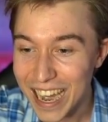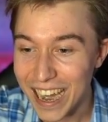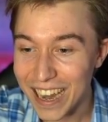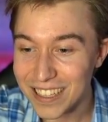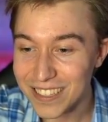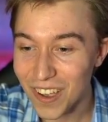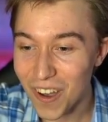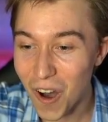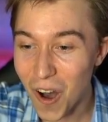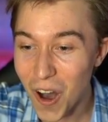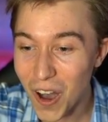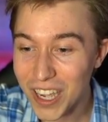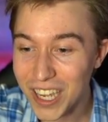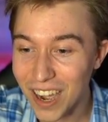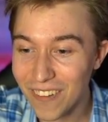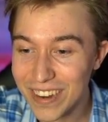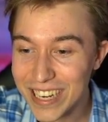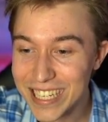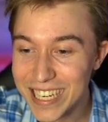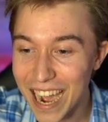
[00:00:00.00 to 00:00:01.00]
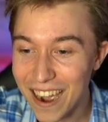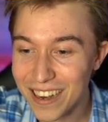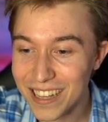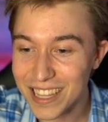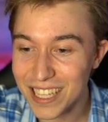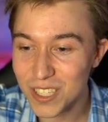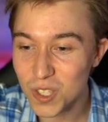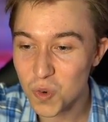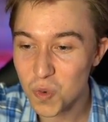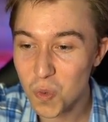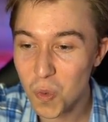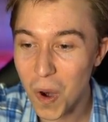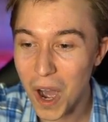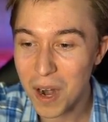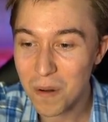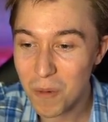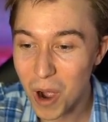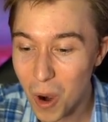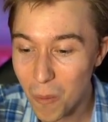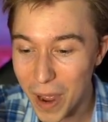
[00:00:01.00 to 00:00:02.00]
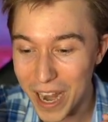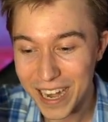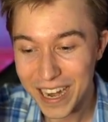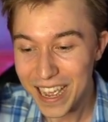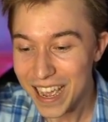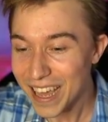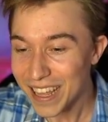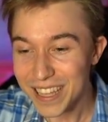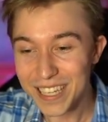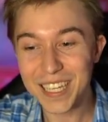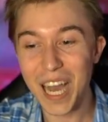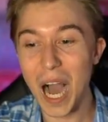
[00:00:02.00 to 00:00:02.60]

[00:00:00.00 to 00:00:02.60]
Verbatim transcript: It's all coming down to this one moment. The